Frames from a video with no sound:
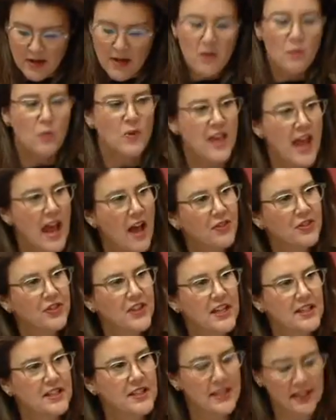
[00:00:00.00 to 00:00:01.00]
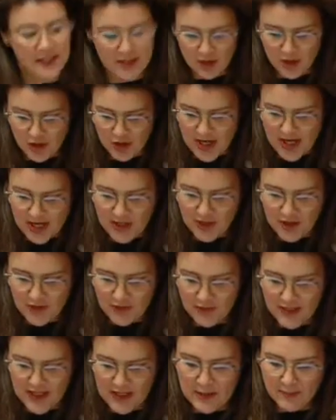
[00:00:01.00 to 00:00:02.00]
Without that second tranche
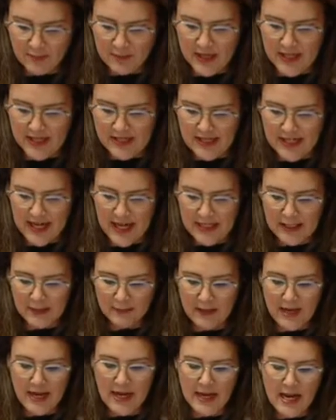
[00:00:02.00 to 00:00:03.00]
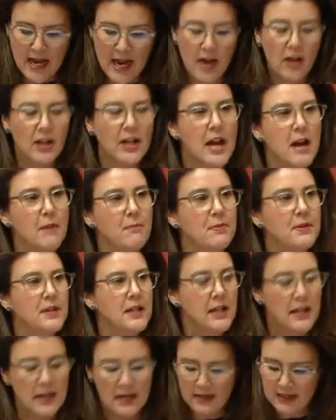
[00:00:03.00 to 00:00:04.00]
of the enterprise tax plan, our
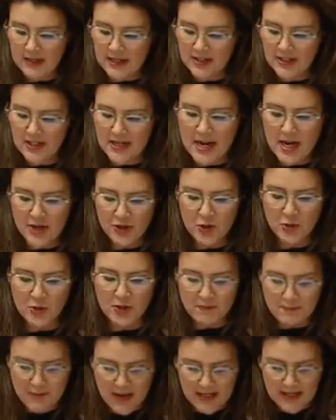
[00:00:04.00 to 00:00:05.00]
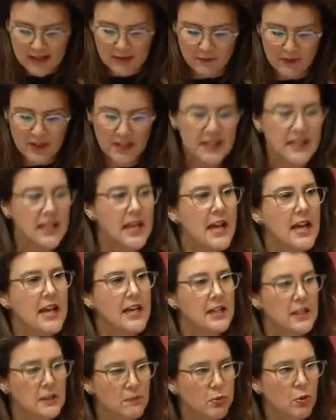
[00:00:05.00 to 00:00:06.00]
international competitiveness
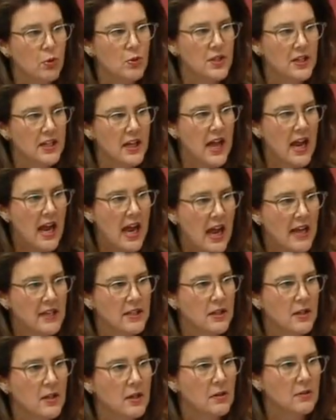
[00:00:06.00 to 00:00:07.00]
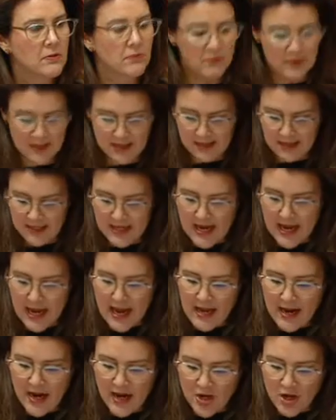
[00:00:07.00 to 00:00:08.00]
is put at risk.
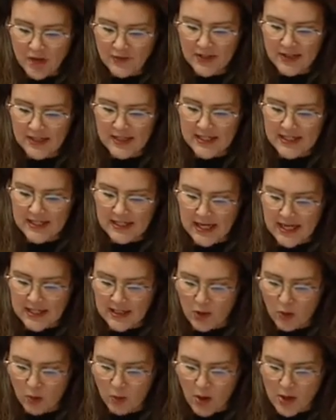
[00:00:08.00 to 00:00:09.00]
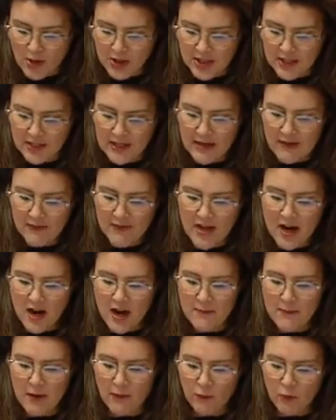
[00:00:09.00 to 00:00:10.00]
And I note that Senator Ketter quoted the
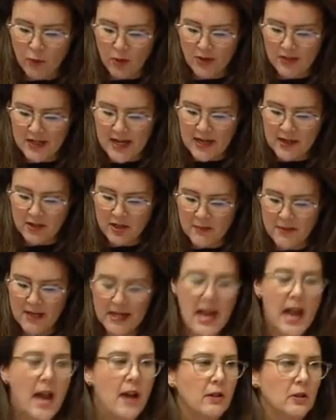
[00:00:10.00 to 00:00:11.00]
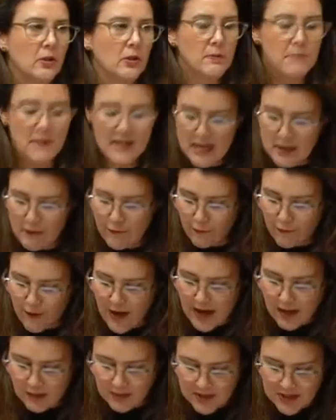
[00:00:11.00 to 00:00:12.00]
IMF World Economic Outlook, but he
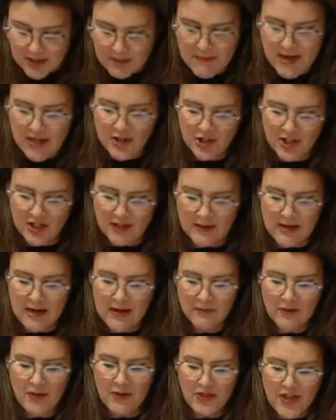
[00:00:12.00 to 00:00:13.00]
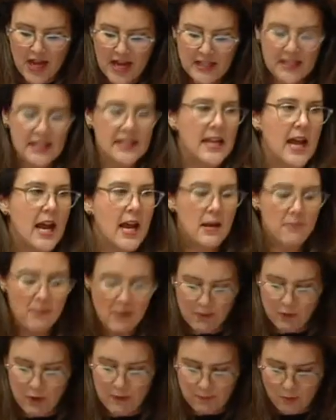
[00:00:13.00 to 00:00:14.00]
failed to mention that that same
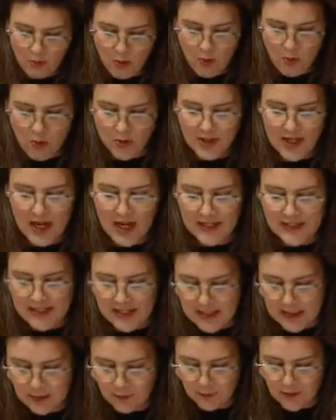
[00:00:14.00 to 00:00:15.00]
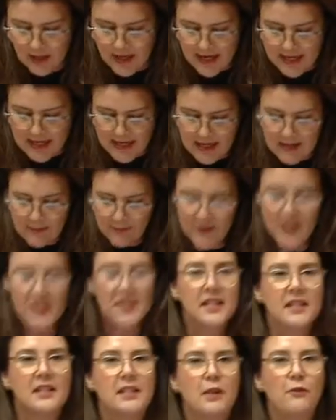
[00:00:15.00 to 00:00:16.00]
report identified a
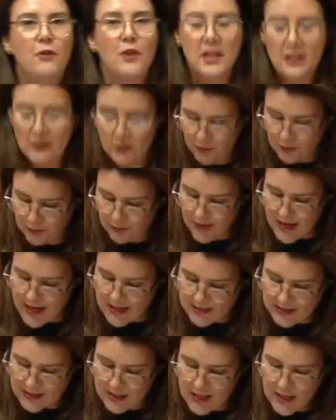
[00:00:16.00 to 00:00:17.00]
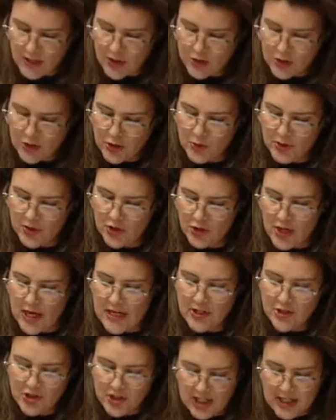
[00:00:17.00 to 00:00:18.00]
significant threat to
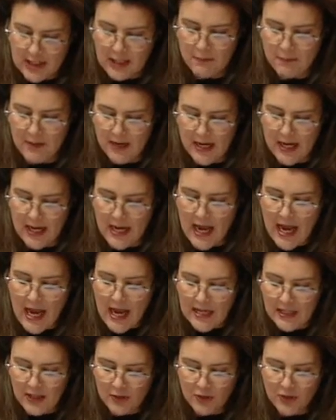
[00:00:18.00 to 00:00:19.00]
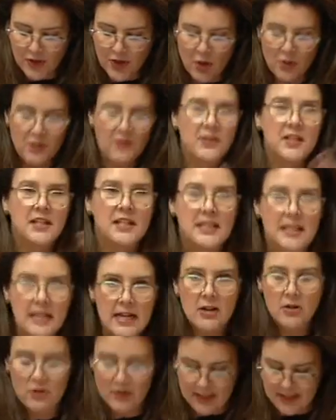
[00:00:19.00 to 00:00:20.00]
Australian GDP as a result of the
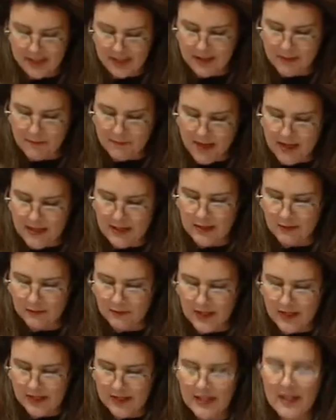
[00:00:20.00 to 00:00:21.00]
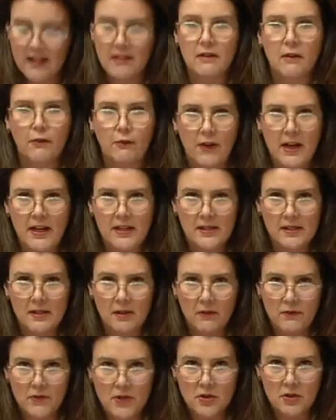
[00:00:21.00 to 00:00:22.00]
decreased competitiveness in the face
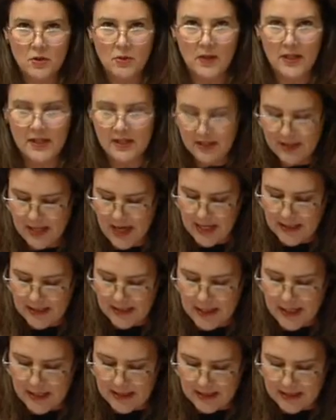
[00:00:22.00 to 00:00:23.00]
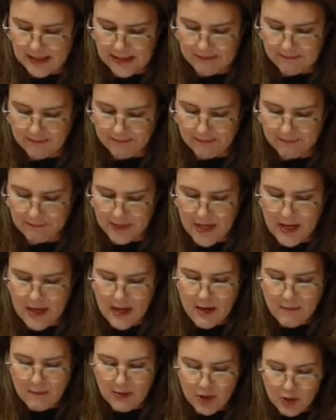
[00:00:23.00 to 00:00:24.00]
of the US tax cuts.
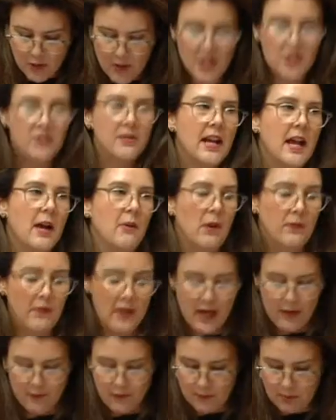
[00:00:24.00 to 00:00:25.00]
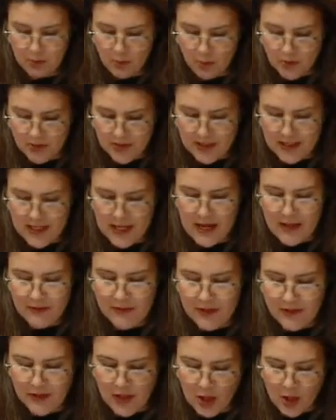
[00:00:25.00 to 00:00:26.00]
But Treasury, however, have reported
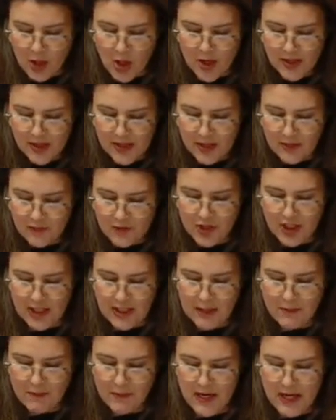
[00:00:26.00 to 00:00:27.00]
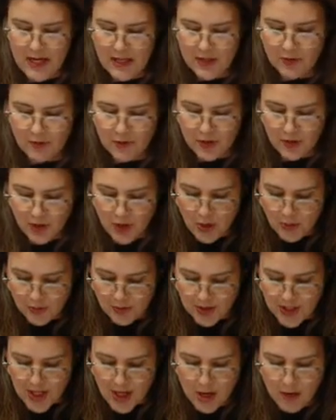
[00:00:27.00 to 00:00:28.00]
that the loss of GDP as a
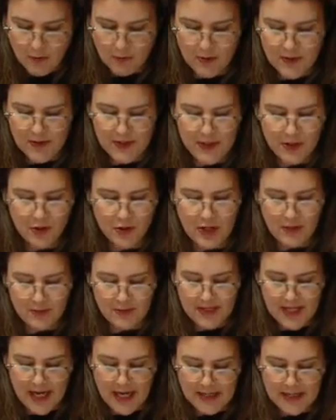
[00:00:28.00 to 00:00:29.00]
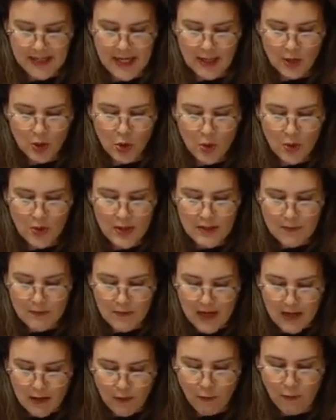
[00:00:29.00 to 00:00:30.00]
result of President Trump's tax cut could,
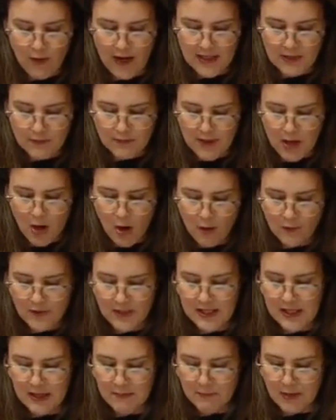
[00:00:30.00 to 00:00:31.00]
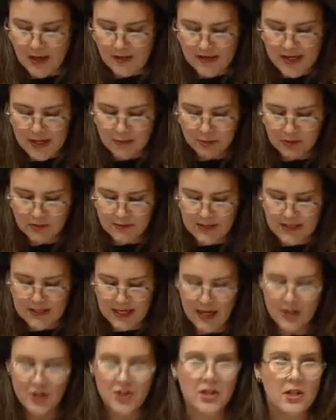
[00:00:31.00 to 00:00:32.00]
in effect, be offset by the
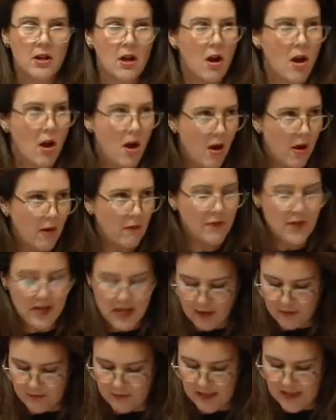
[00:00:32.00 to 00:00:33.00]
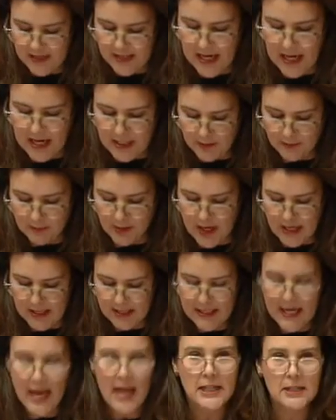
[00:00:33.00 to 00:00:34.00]
implementation of the government's enterprise
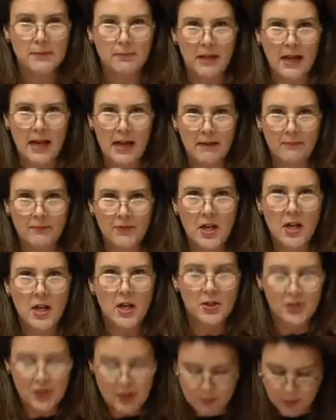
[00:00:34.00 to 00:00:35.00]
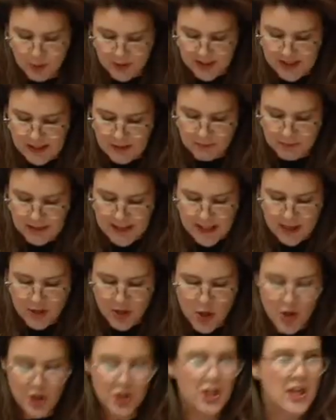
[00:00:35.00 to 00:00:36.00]
tax plan. So put simply,
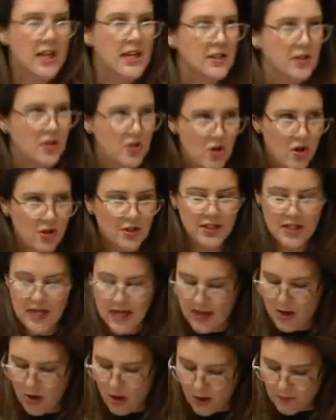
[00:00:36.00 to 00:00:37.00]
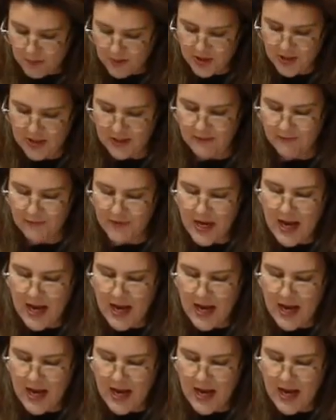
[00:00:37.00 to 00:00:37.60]
inertia is not an option.